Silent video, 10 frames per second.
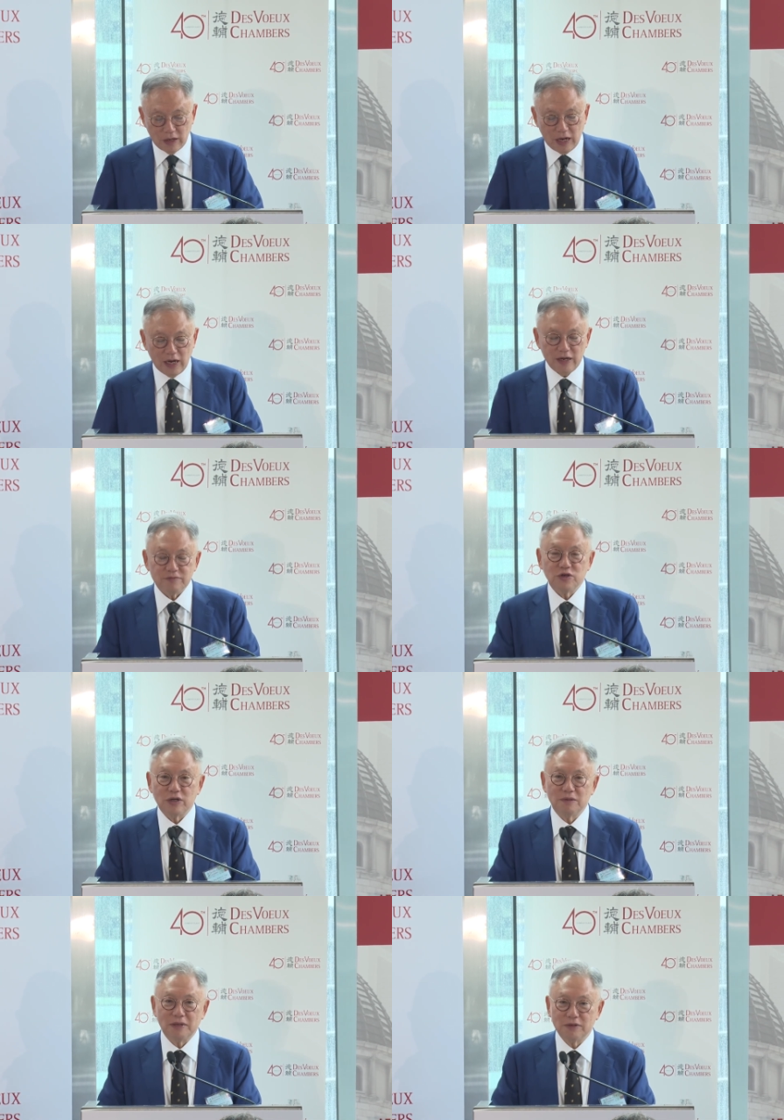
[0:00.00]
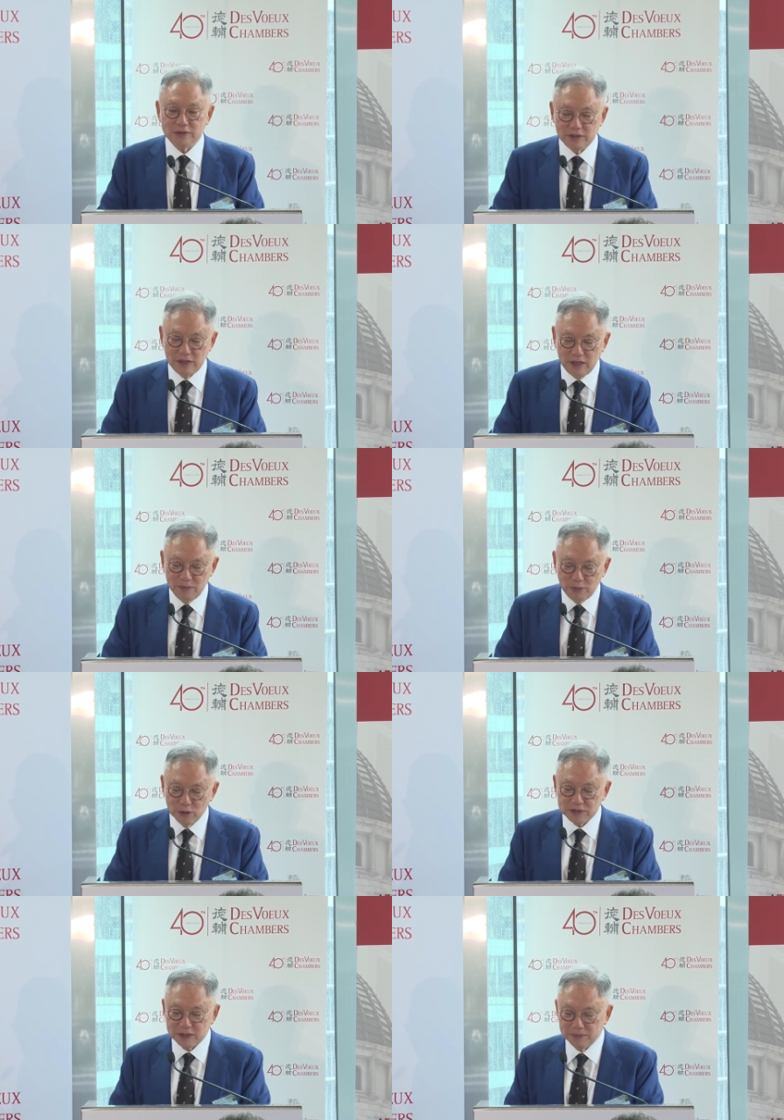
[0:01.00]
I have talked about
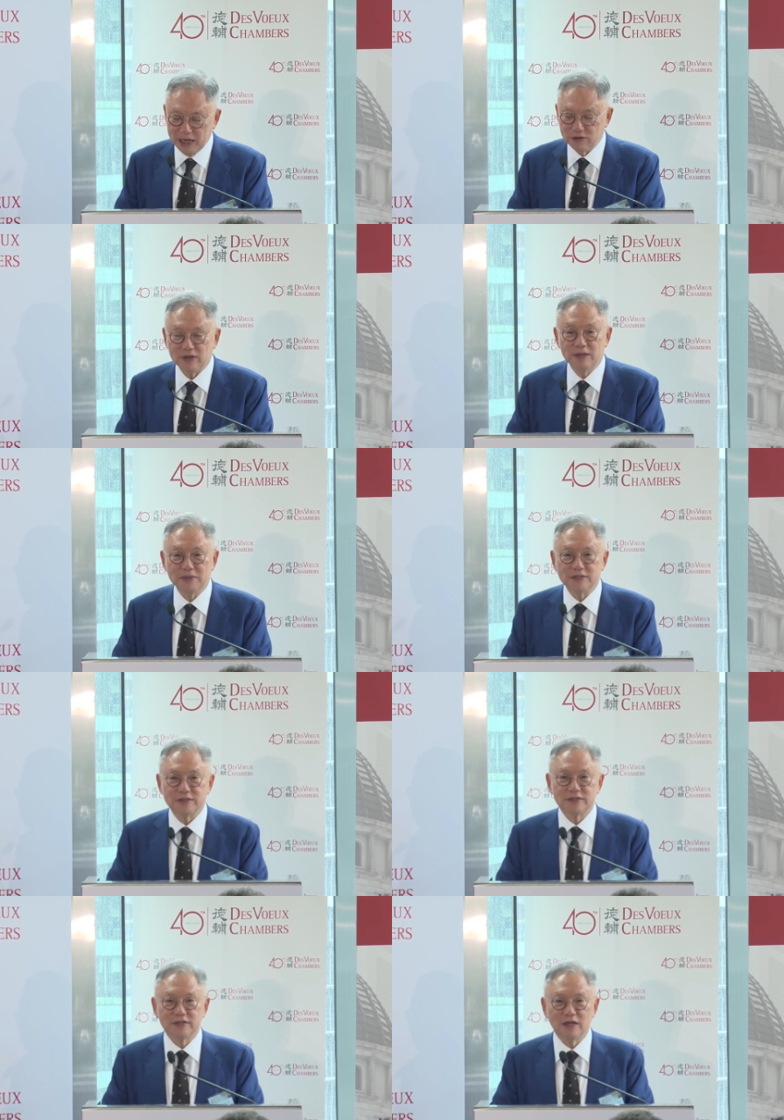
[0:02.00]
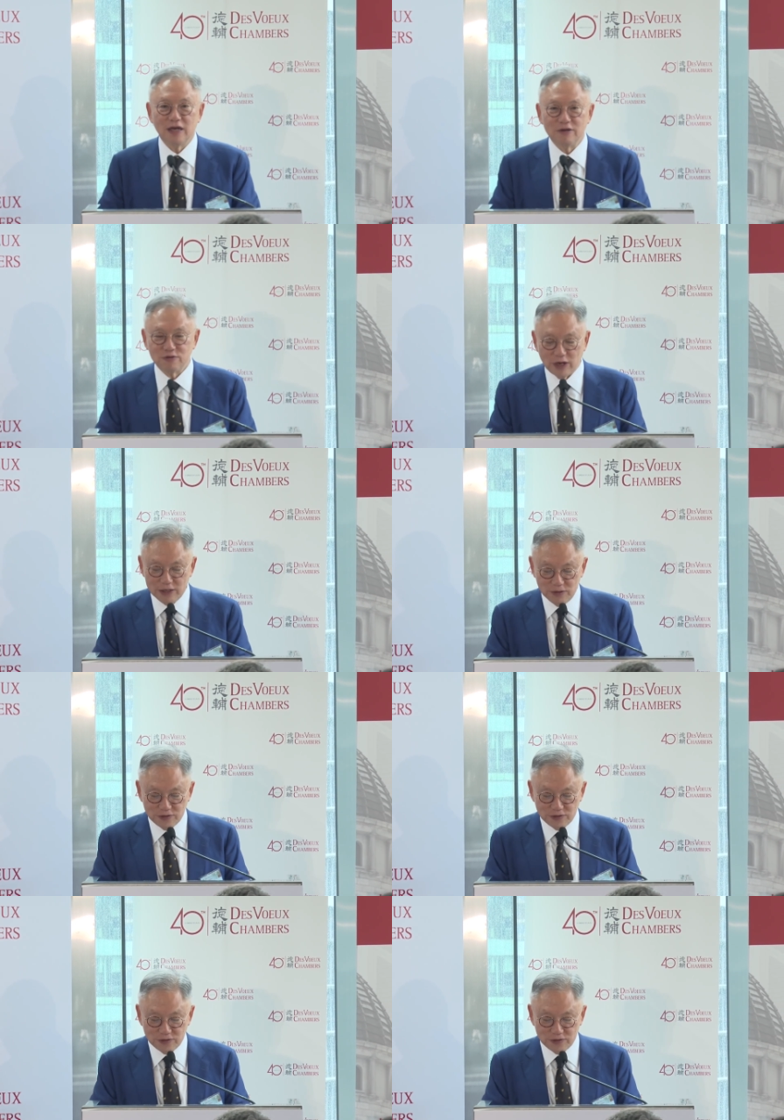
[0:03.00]
imposing page limits and try to